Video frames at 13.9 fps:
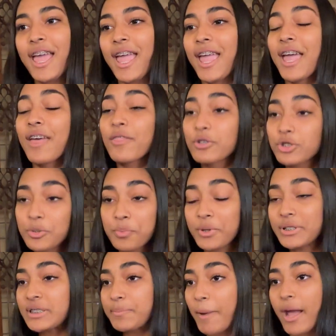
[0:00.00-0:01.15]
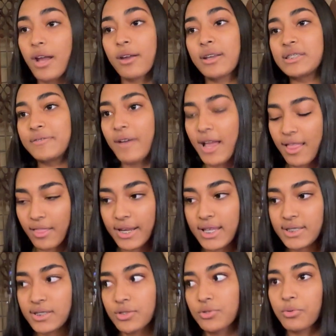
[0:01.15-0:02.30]
And they're super inspiring to
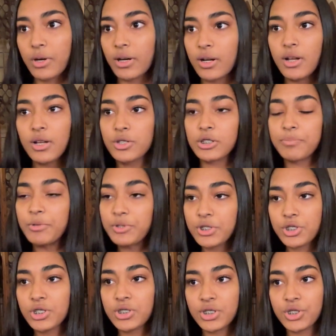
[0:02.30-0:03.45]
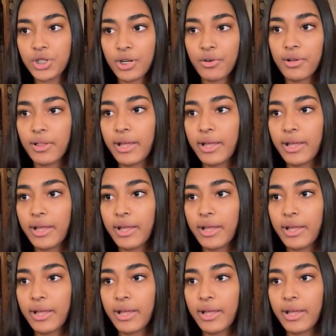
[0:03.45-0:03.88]
violinists or just musicians in general,